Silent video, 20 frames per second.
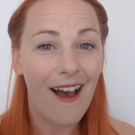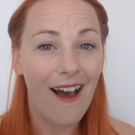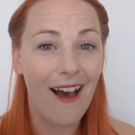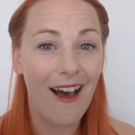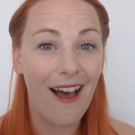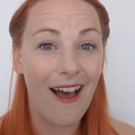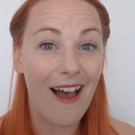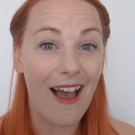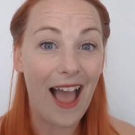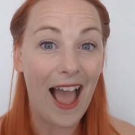
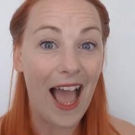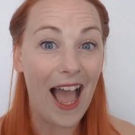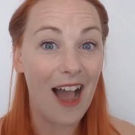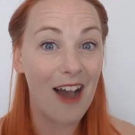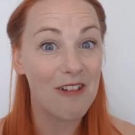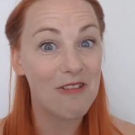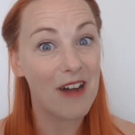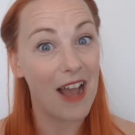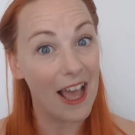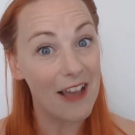
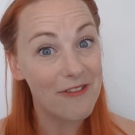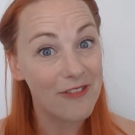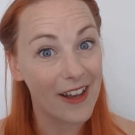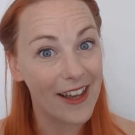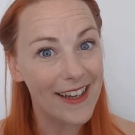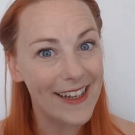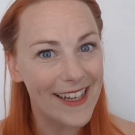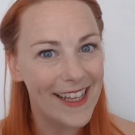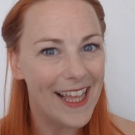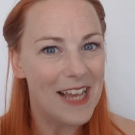
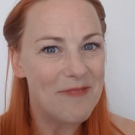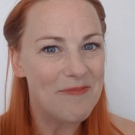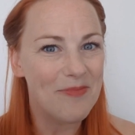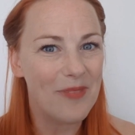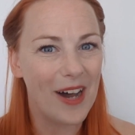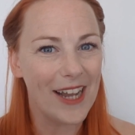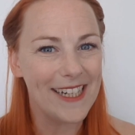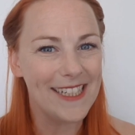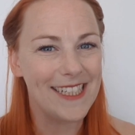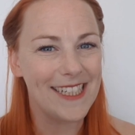However,
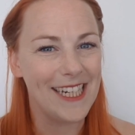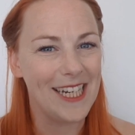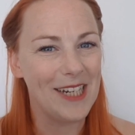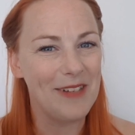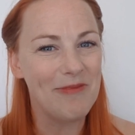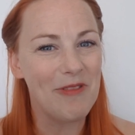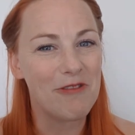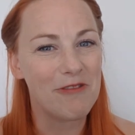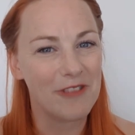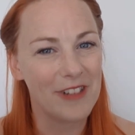my
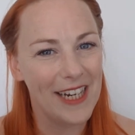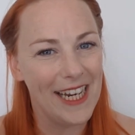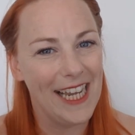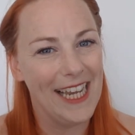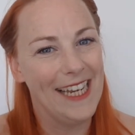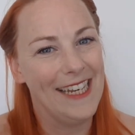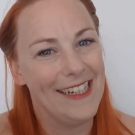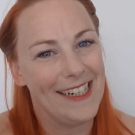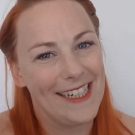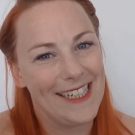team
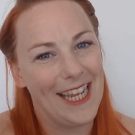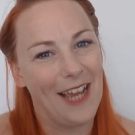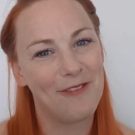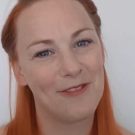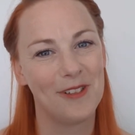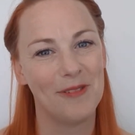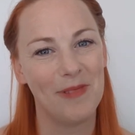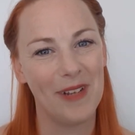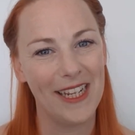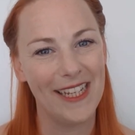really looked
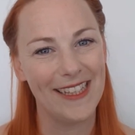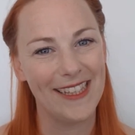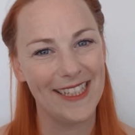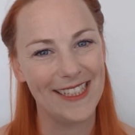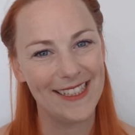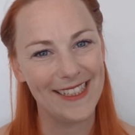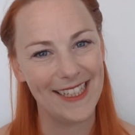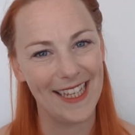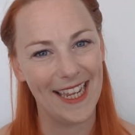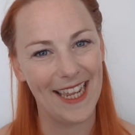after me
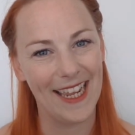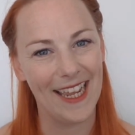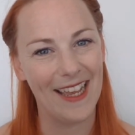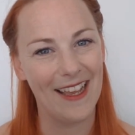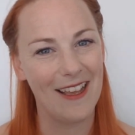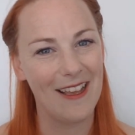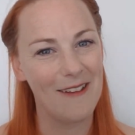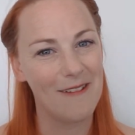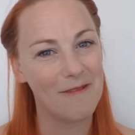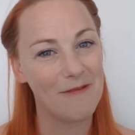this year.
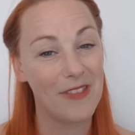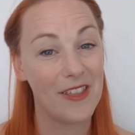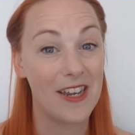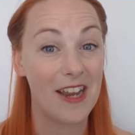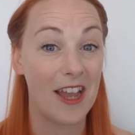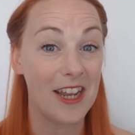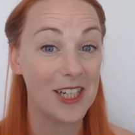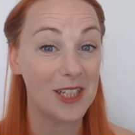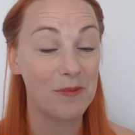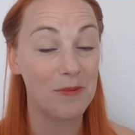The
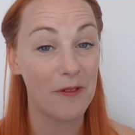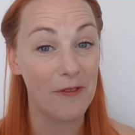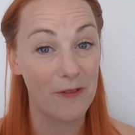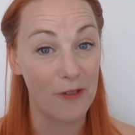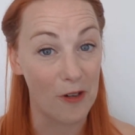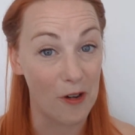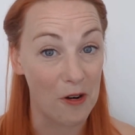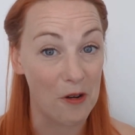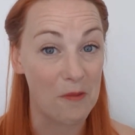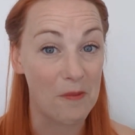night
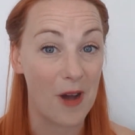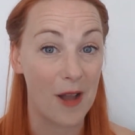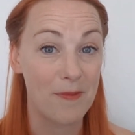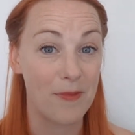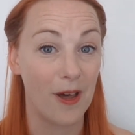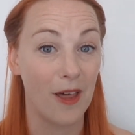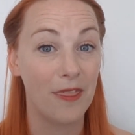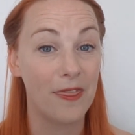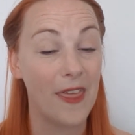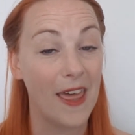before my
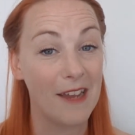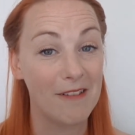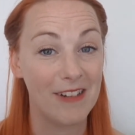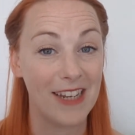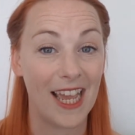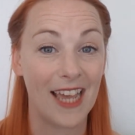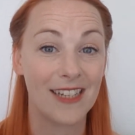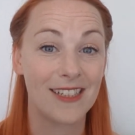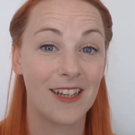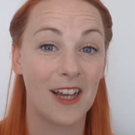birthday, we
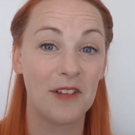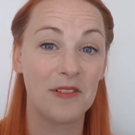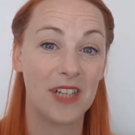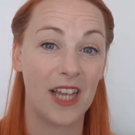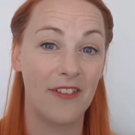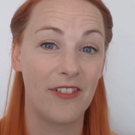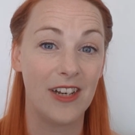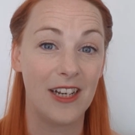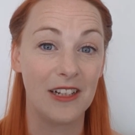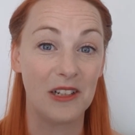had time to
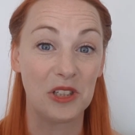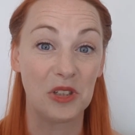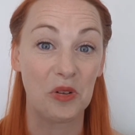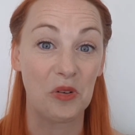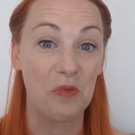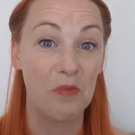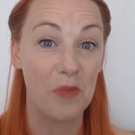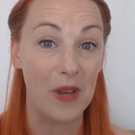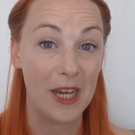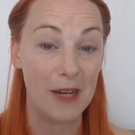have a little
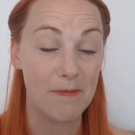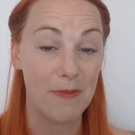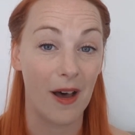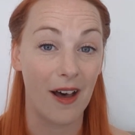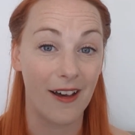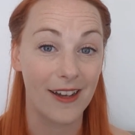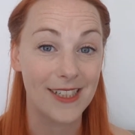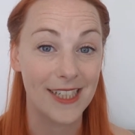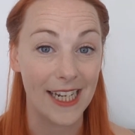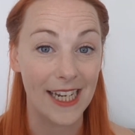sort of mini
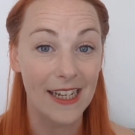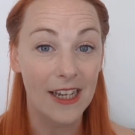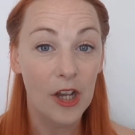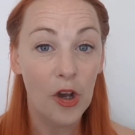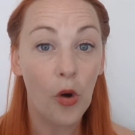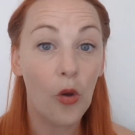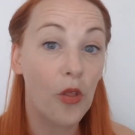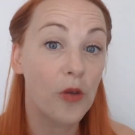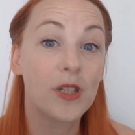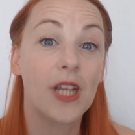party,
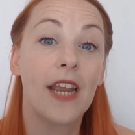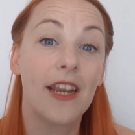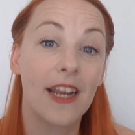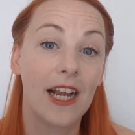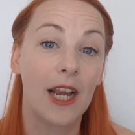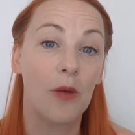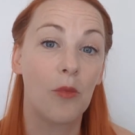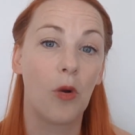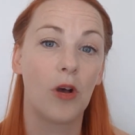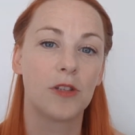although
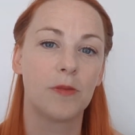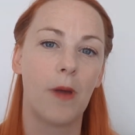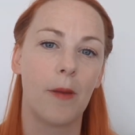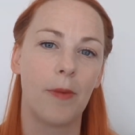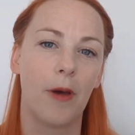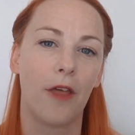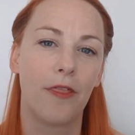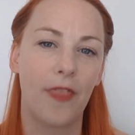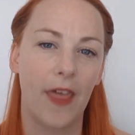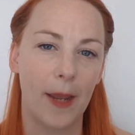technically it was my
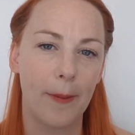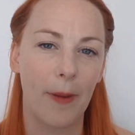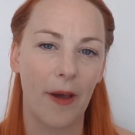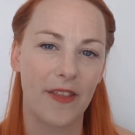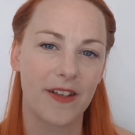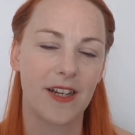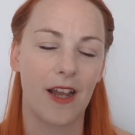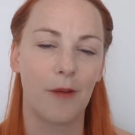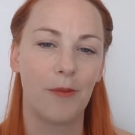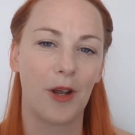birthday by
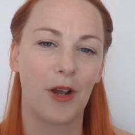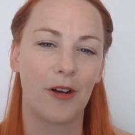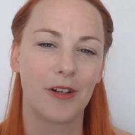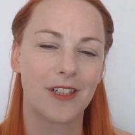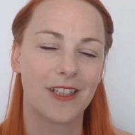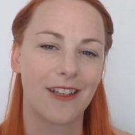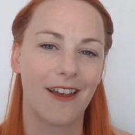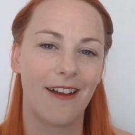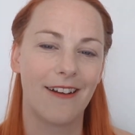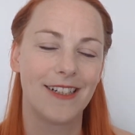the time we got
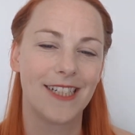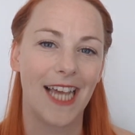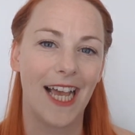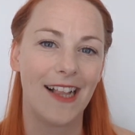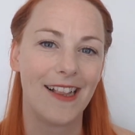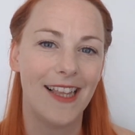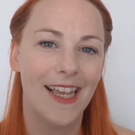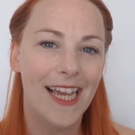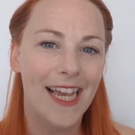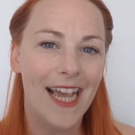to the
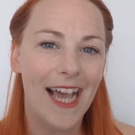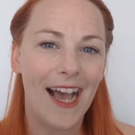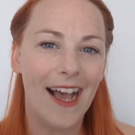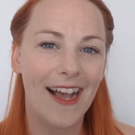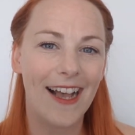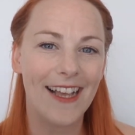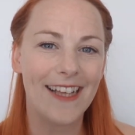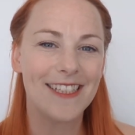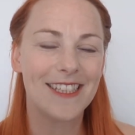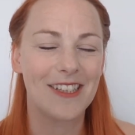hotel.
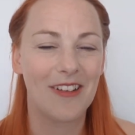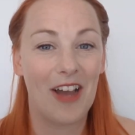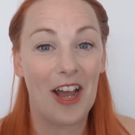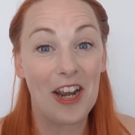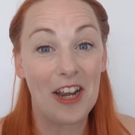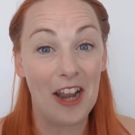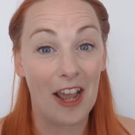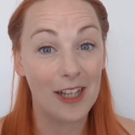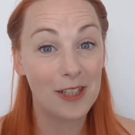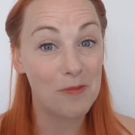So I had
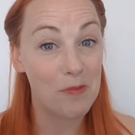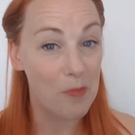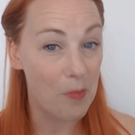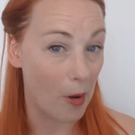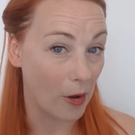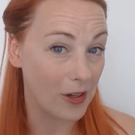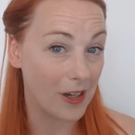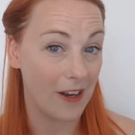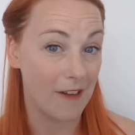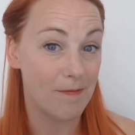a nice
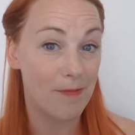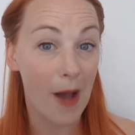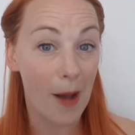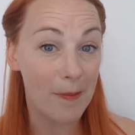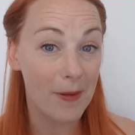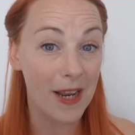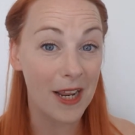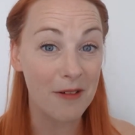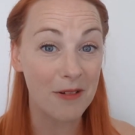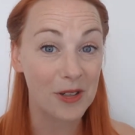bottle of
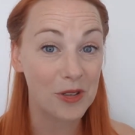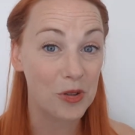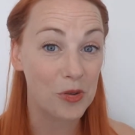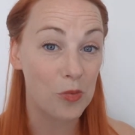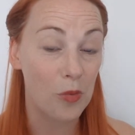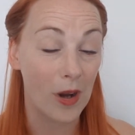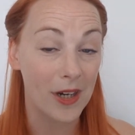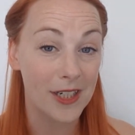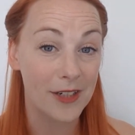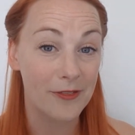bubbly, which was
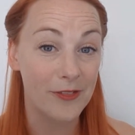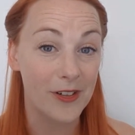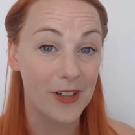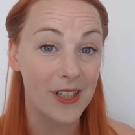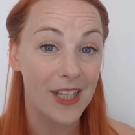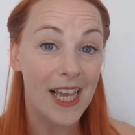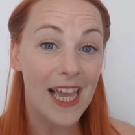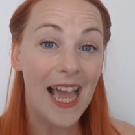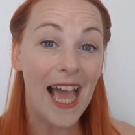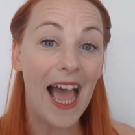
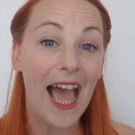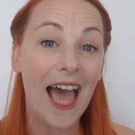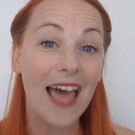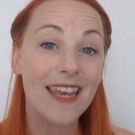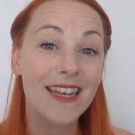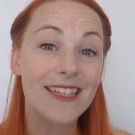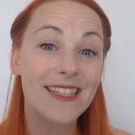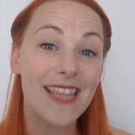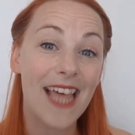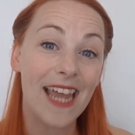wonderful.
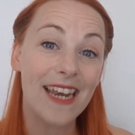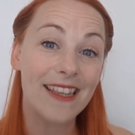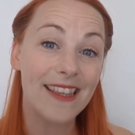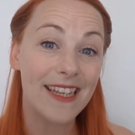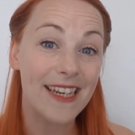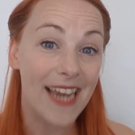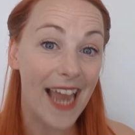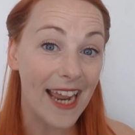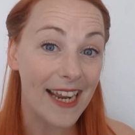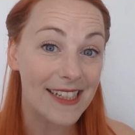And then the
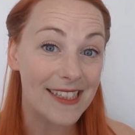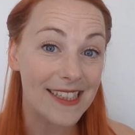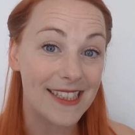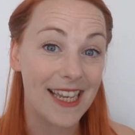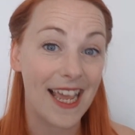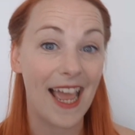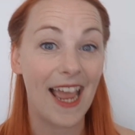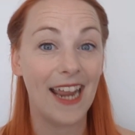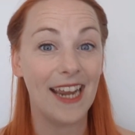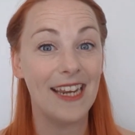next
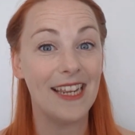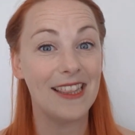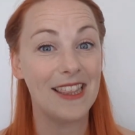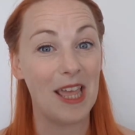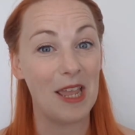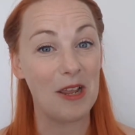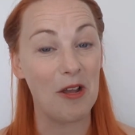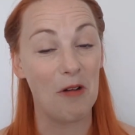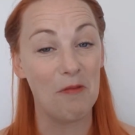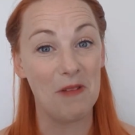day,
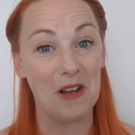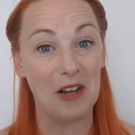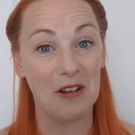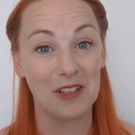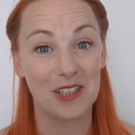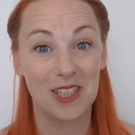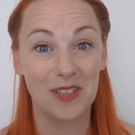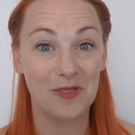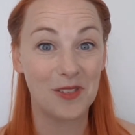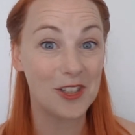they got me
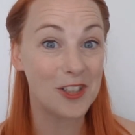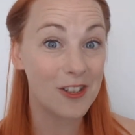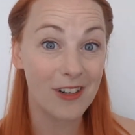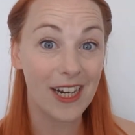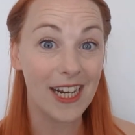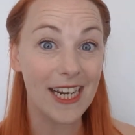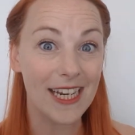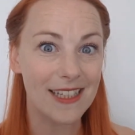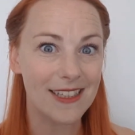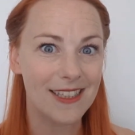lots of
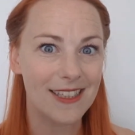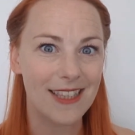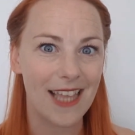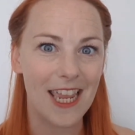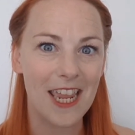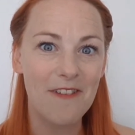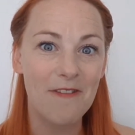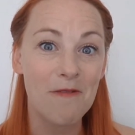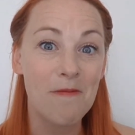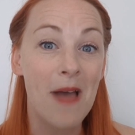treats.
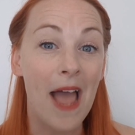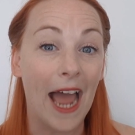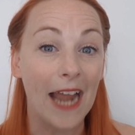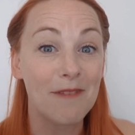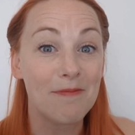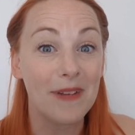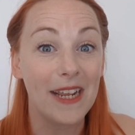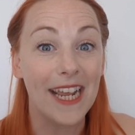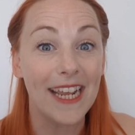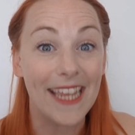They even
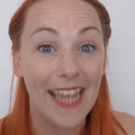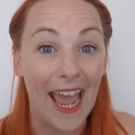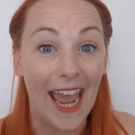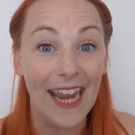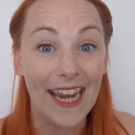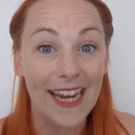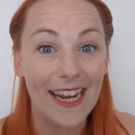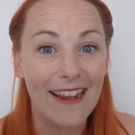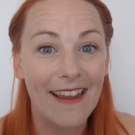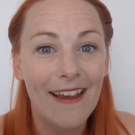had me a
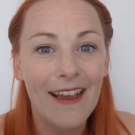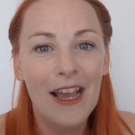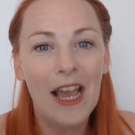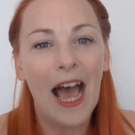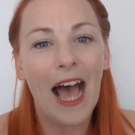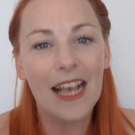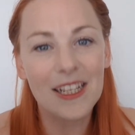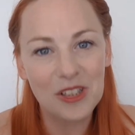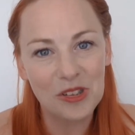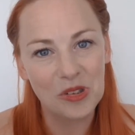cake,
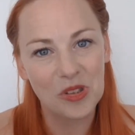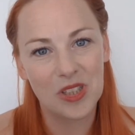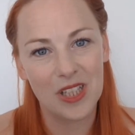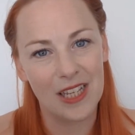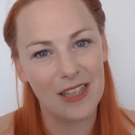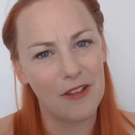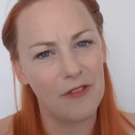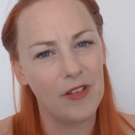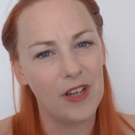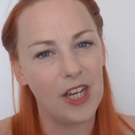as you'll
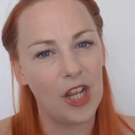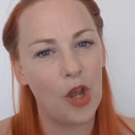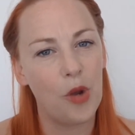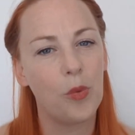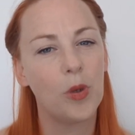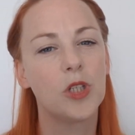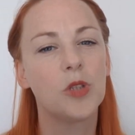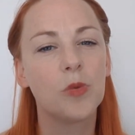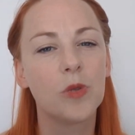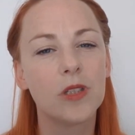see in the video,
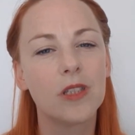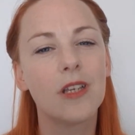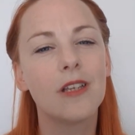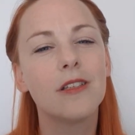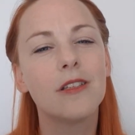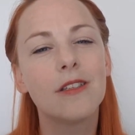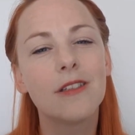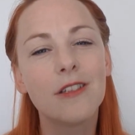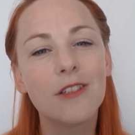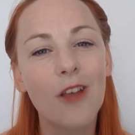which was
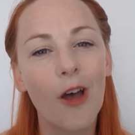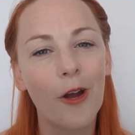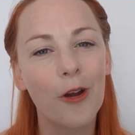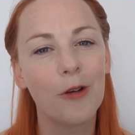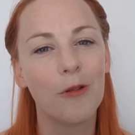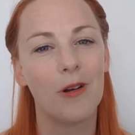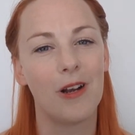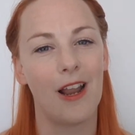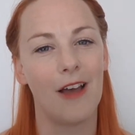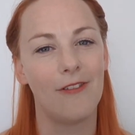
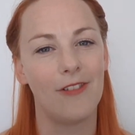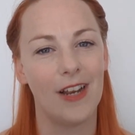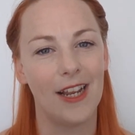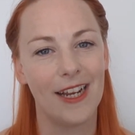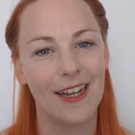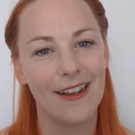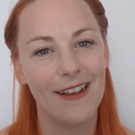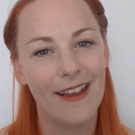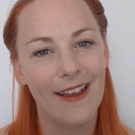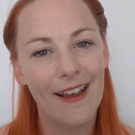so
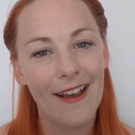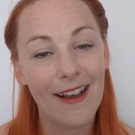lovely.